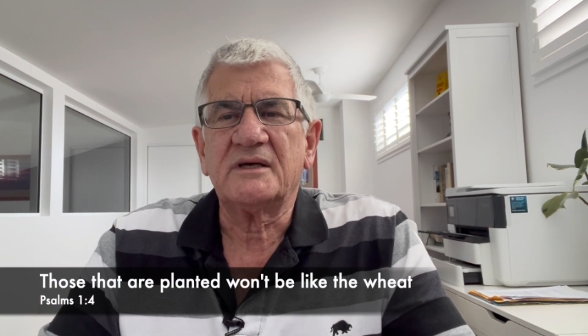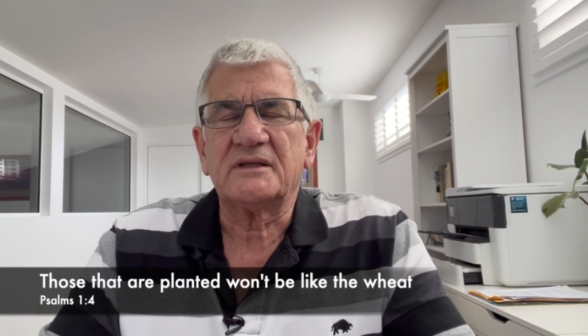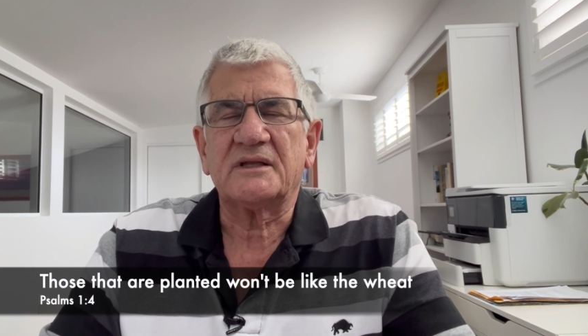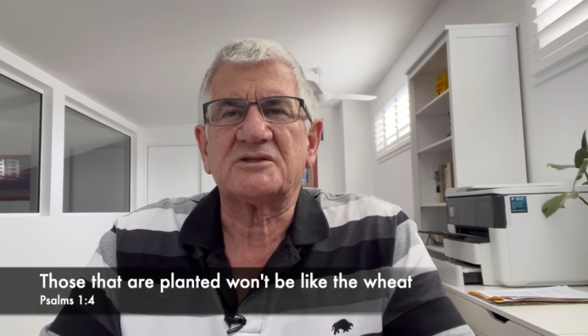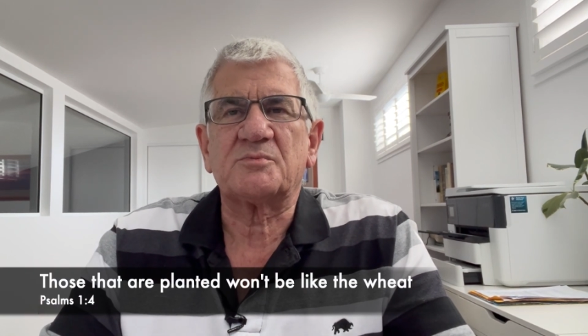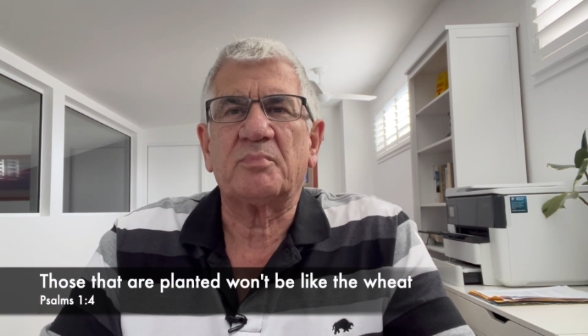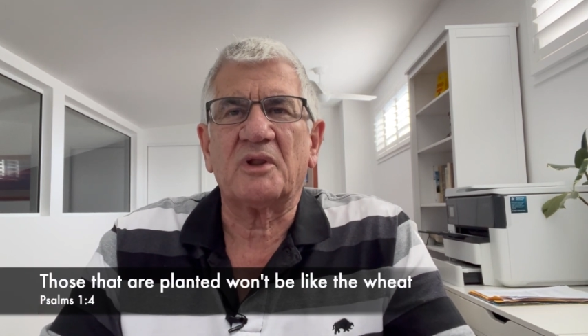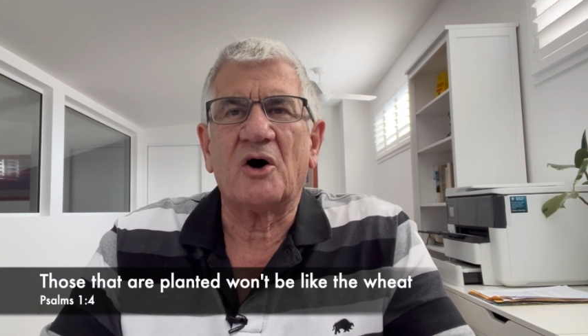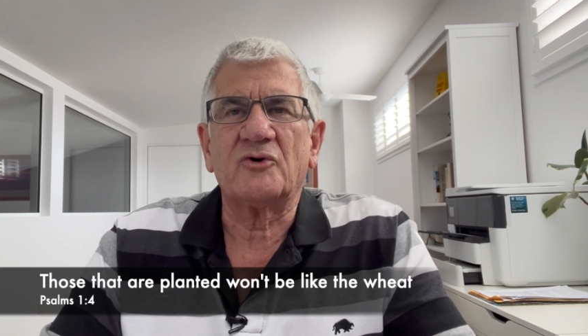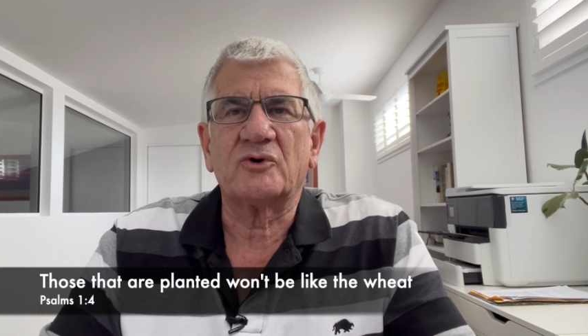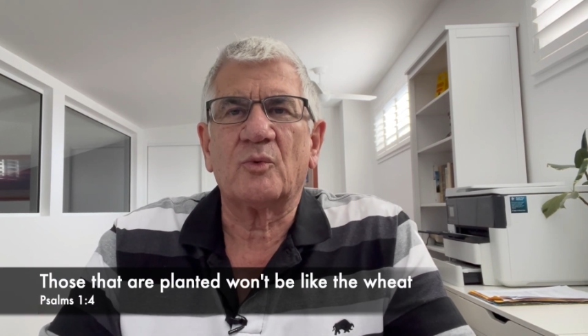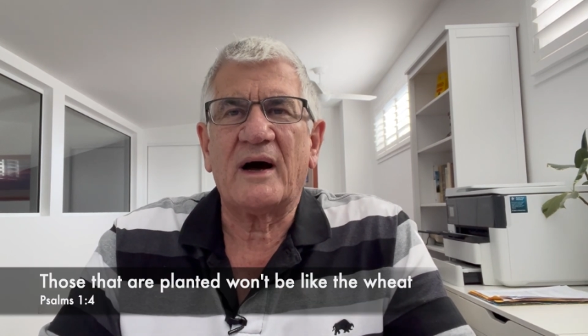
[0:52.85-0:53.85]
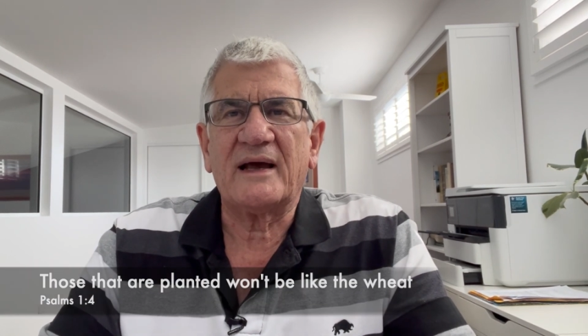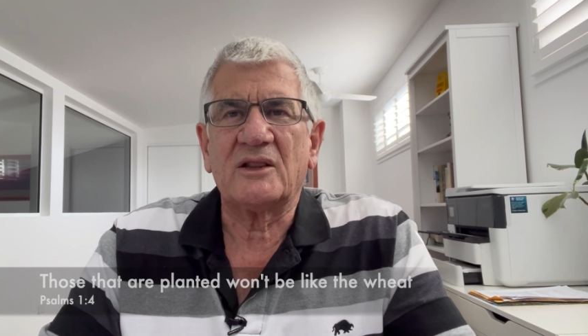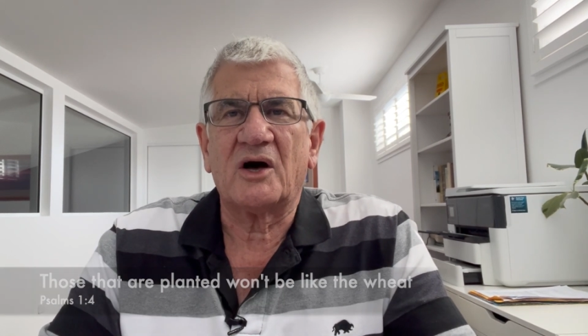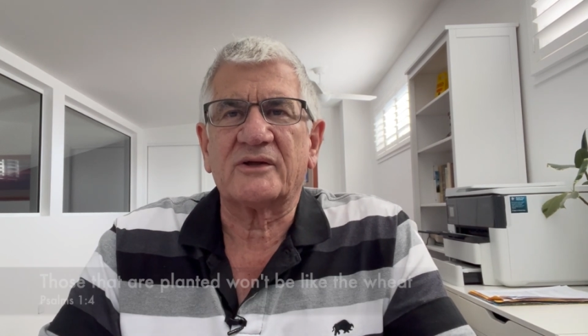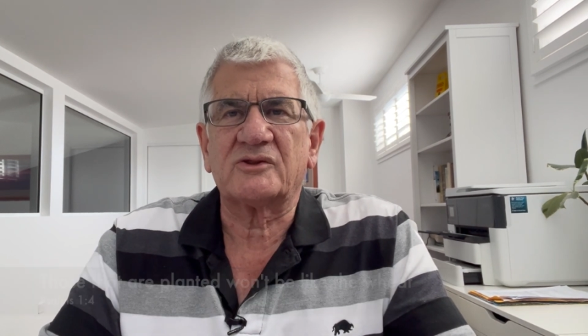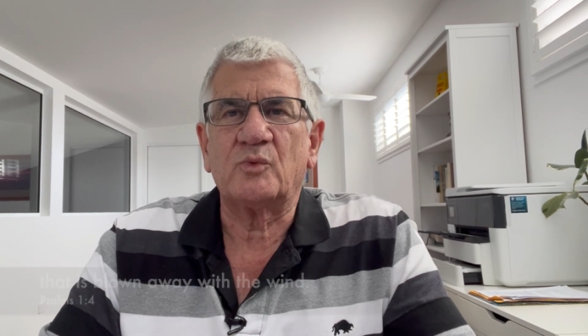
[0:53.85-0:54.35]
that's blown away
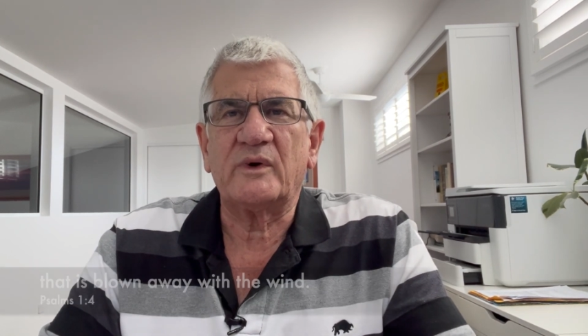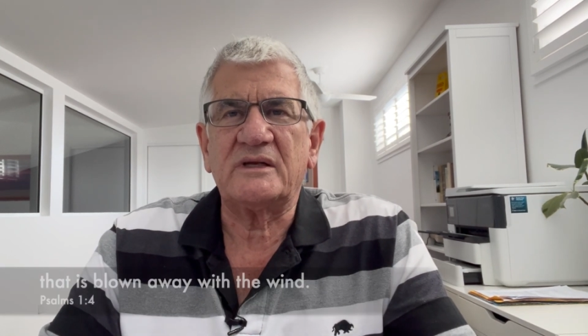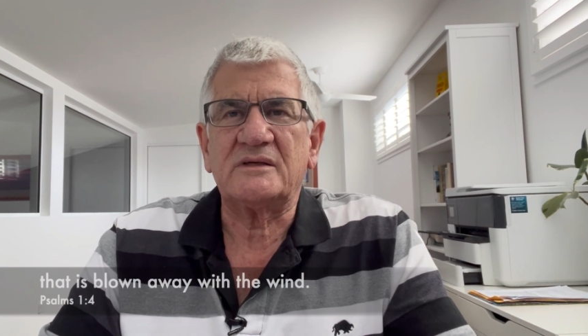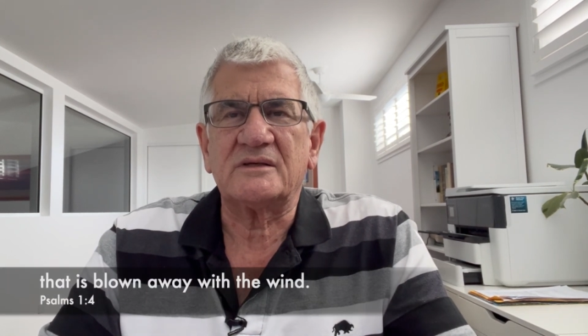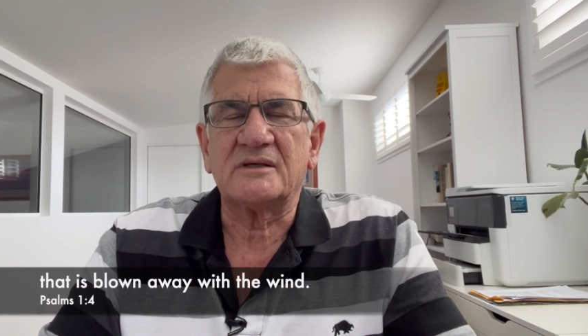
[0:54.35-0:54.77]
like the wind.